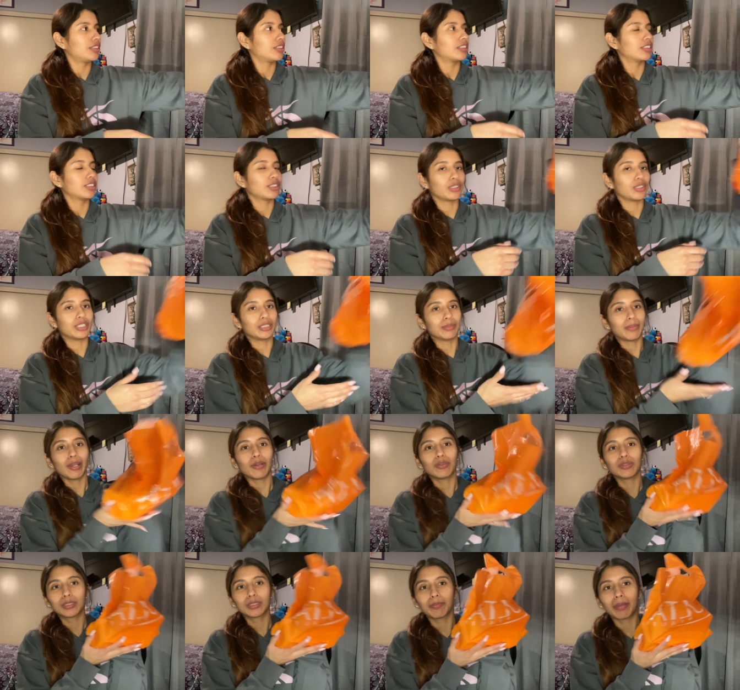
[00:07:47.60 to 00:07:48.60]
So here's
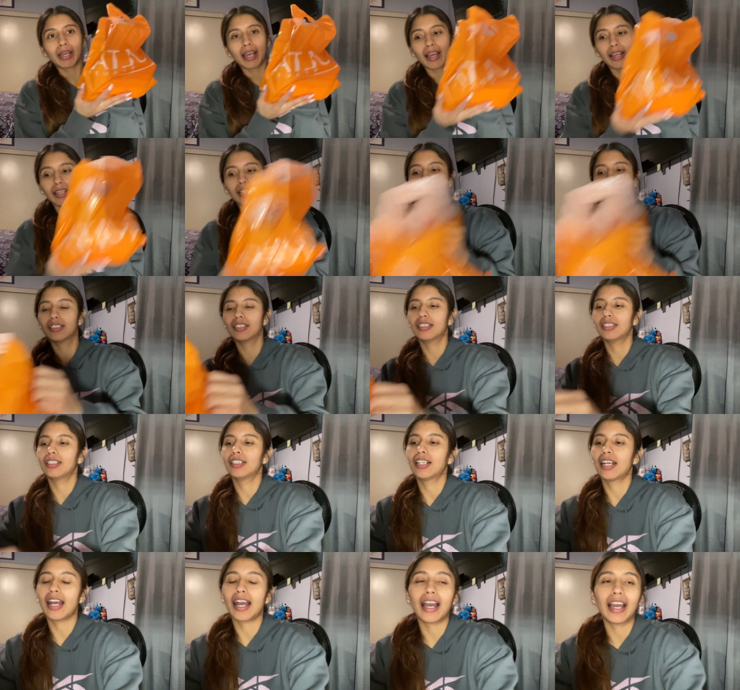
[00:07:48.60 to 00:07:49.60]
Ulta bag.
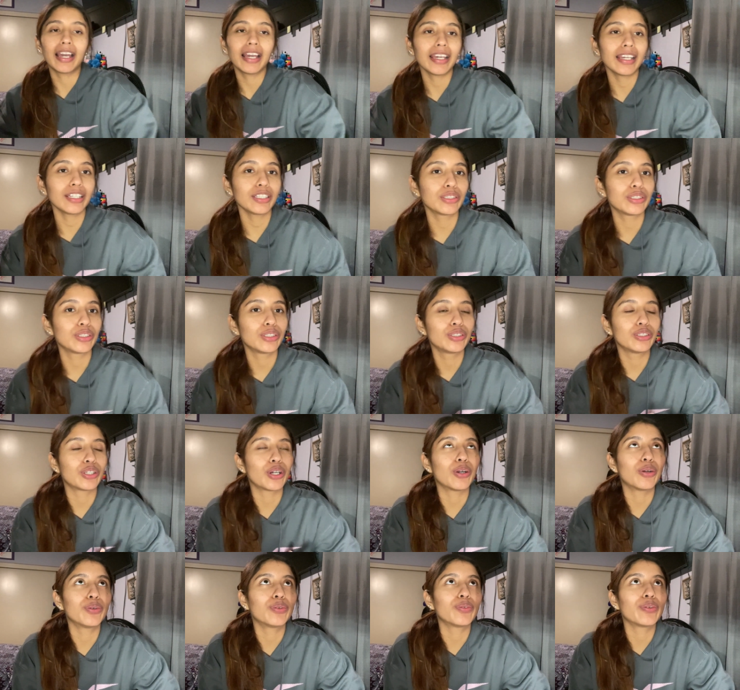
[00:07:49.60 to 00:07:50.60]
I
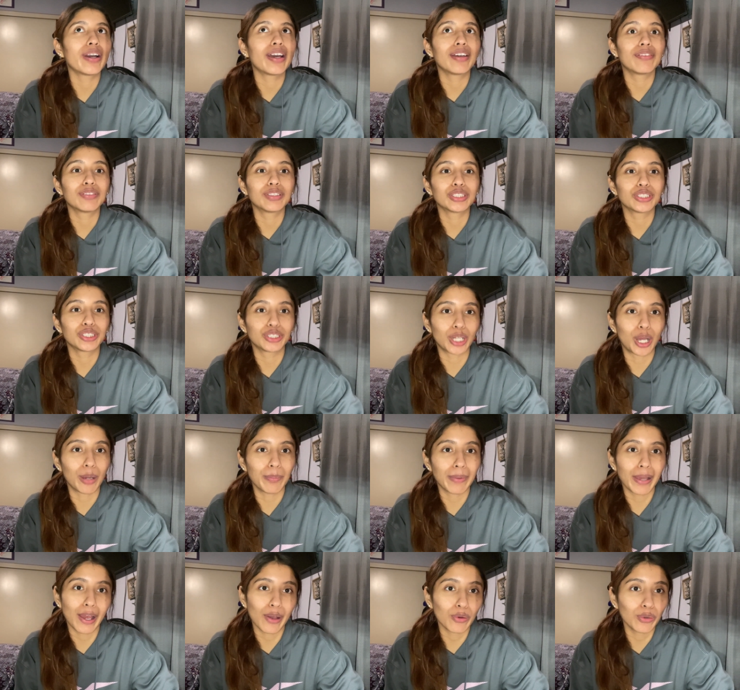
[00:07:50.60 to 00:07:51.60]
don't ever shop
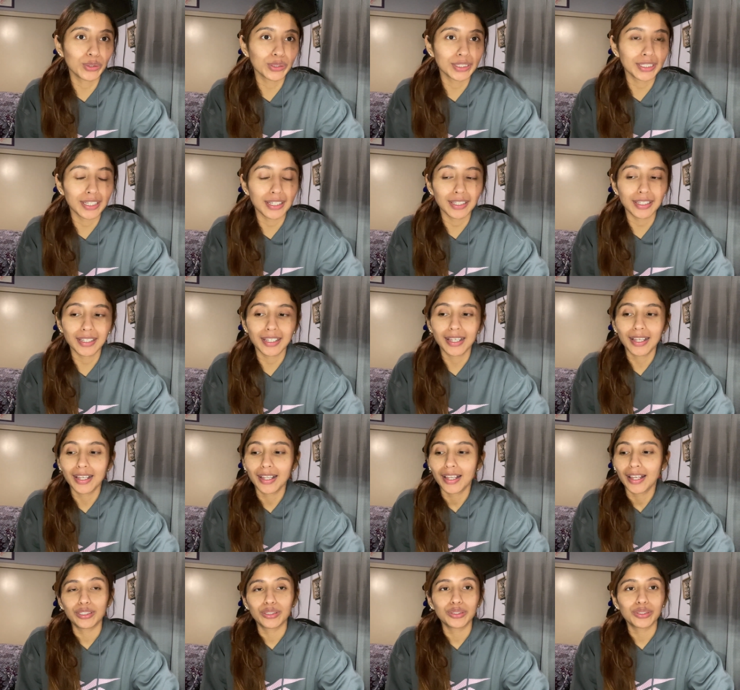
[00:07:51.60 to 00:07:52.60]
at Ulta.
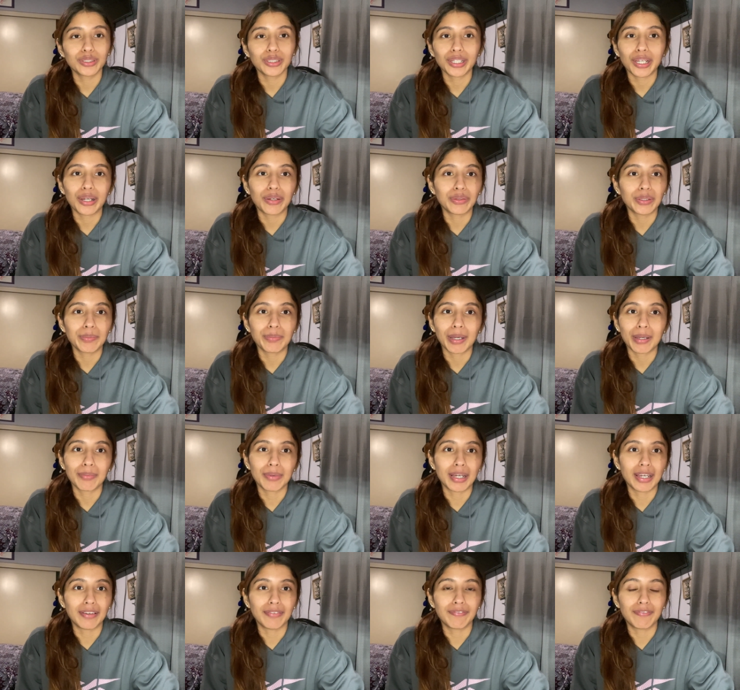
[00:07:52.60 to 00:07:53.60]
Usually I only buy
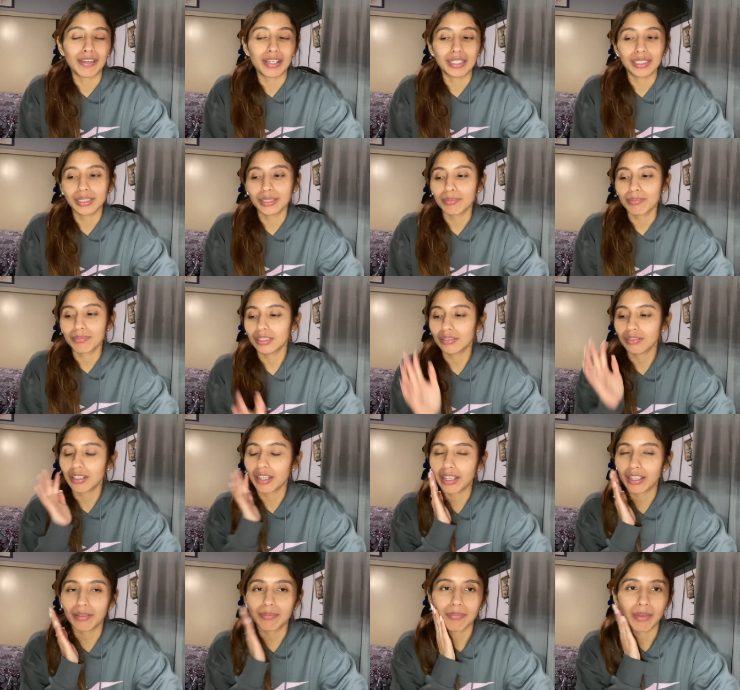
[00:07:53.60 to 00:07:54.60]
my face,
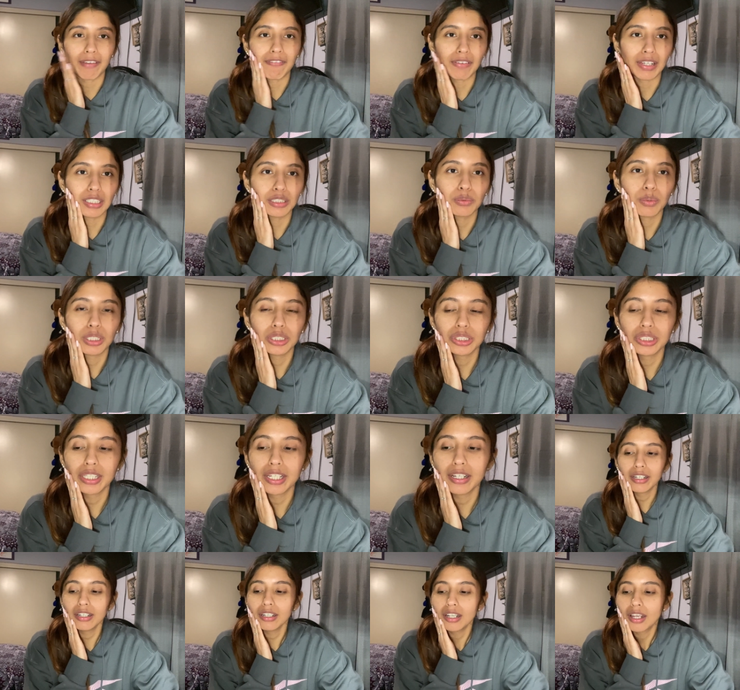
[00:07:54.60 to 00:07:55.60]
like my face wash
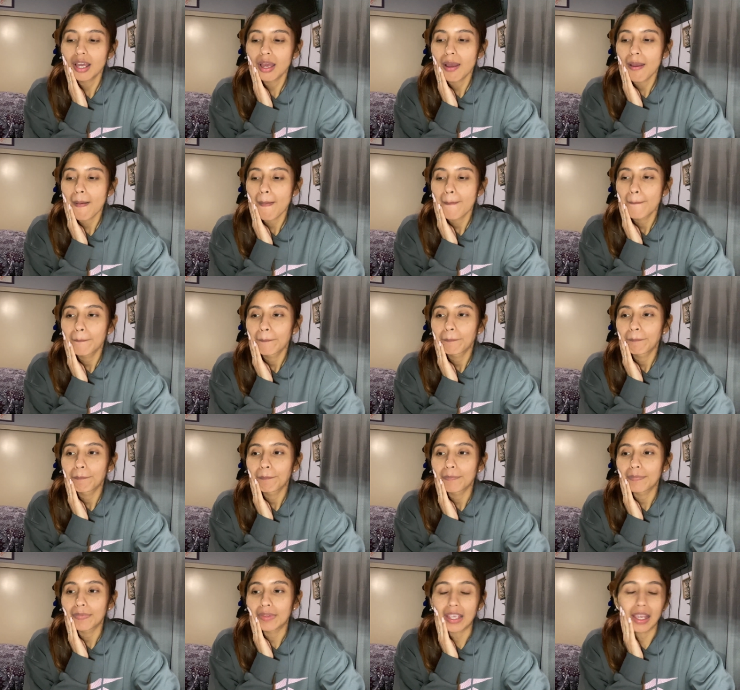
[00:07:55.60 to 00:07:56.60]
there.
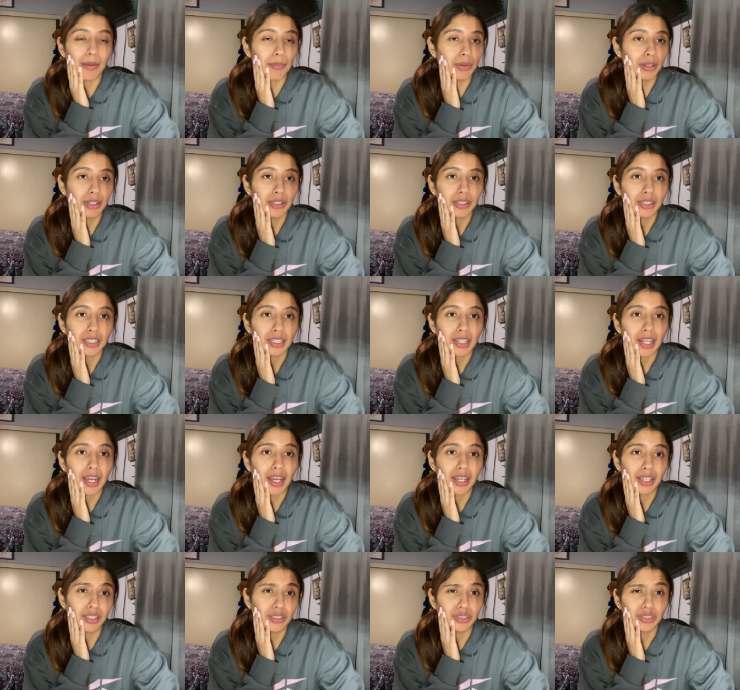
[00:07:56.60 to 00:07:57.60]
Yeah, but other than
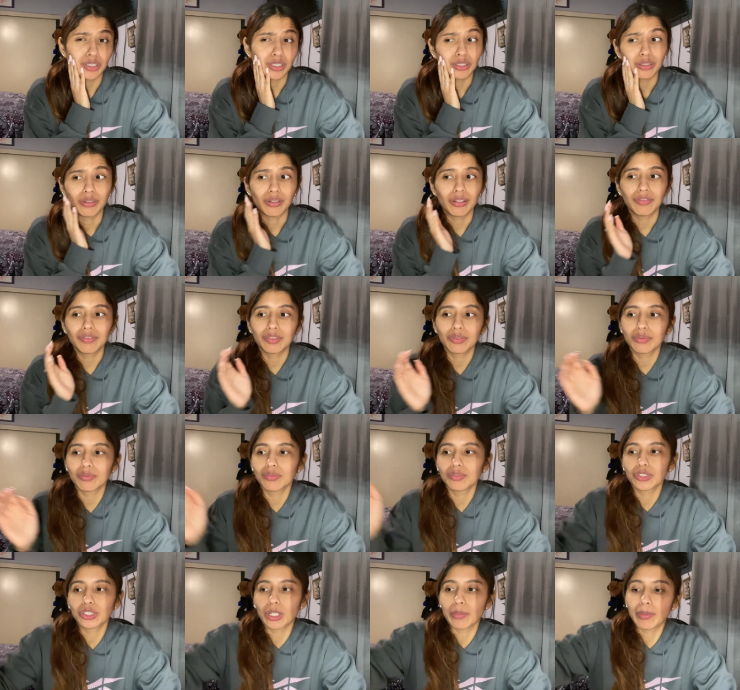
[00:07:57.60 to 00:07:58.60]
that, I usually don't ever
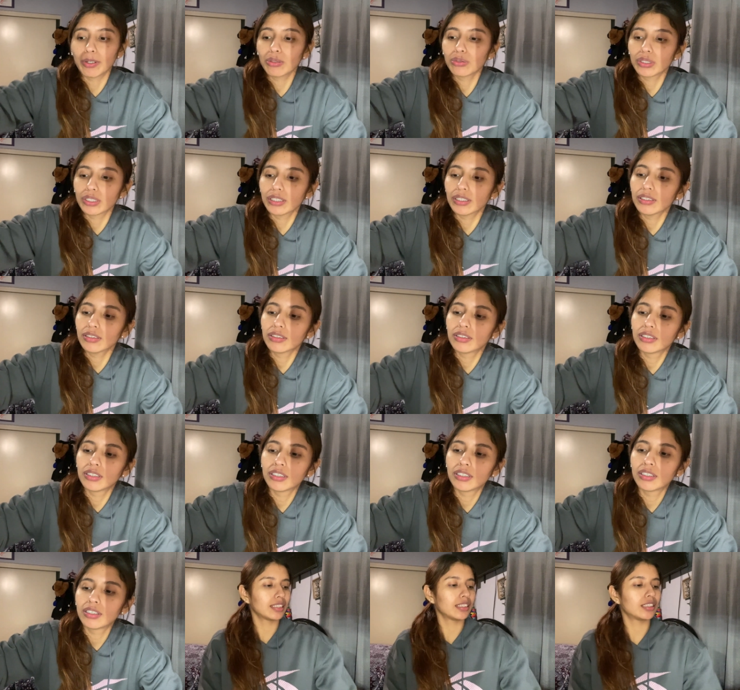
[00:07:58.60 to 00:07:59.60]
shop at
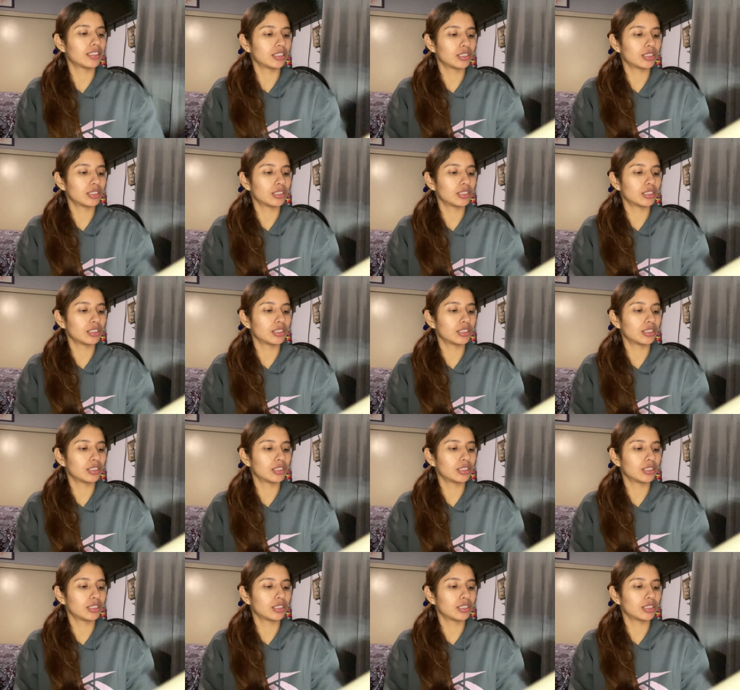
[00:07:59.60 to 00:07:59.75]
Ulta.